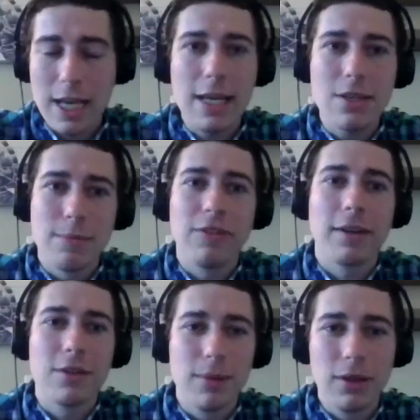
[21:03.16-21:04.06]
need some
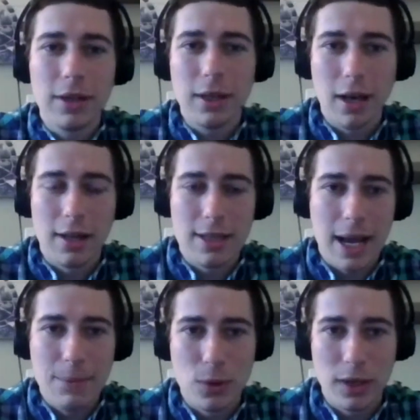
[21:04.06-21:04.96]
flexibility a lot of
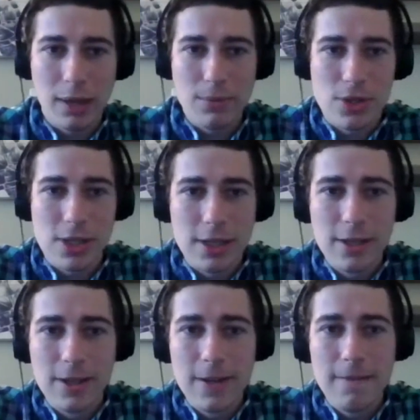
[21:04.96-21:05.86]
times when it comes to,
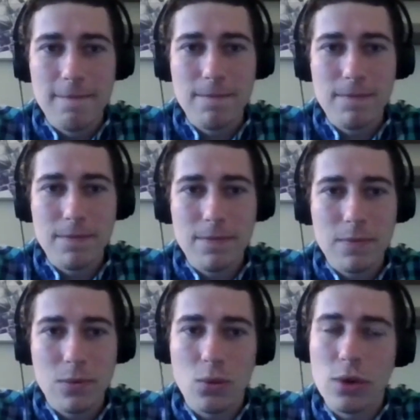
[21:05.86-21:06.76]

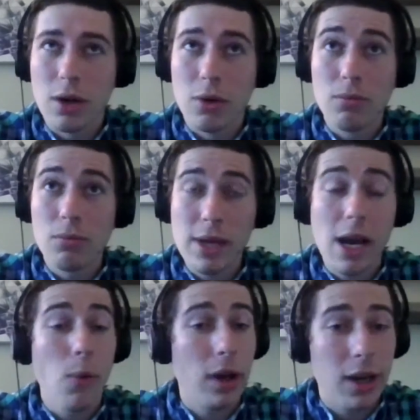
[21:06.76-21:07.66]

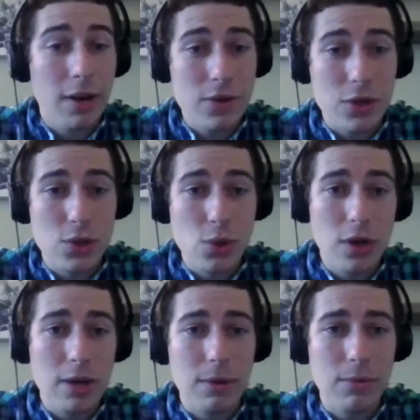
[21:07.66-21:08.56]
yeah, we're going to cover your
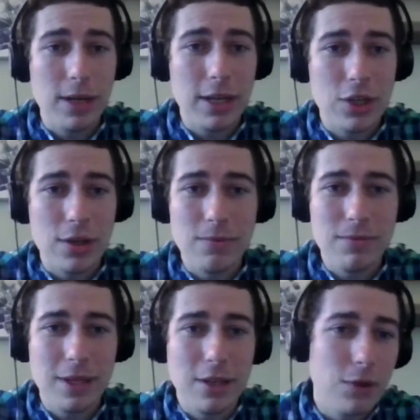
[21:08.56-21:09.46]
story, but we need you to
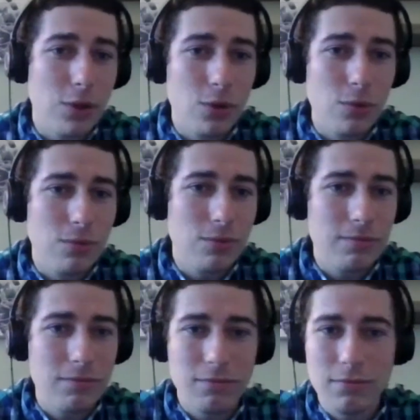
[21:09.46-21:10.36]
interview
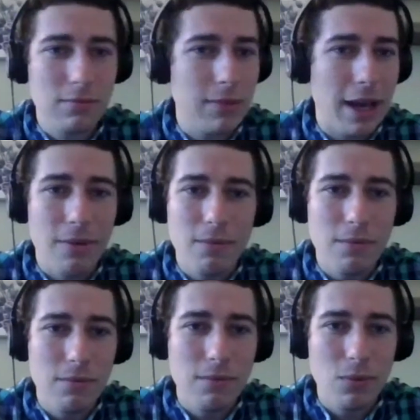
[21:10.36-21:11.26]
at
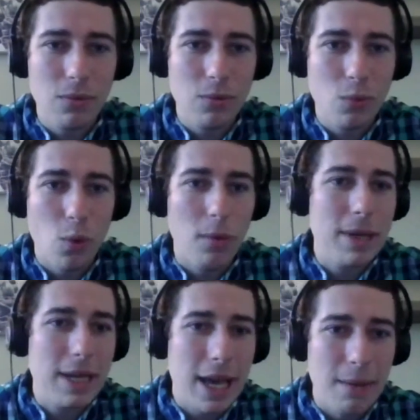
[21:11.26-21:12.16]
1
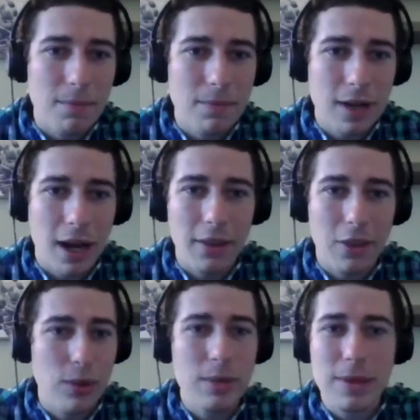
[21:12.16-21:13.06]
p.m., not
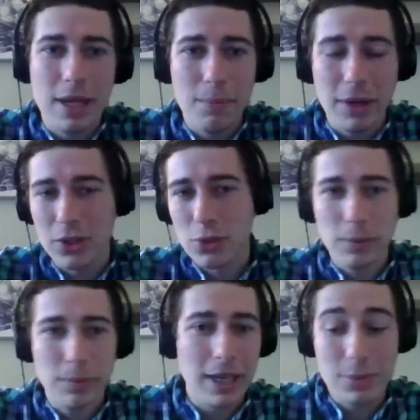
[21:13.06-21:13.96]
3 p.m., because
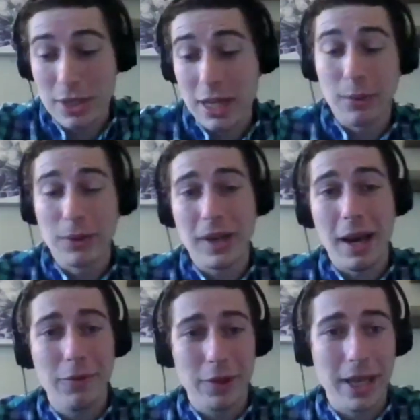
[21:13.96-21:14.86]
3 p.m. is a terrible
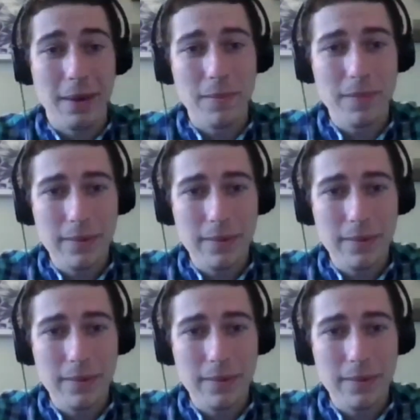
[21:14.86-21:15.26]
time for them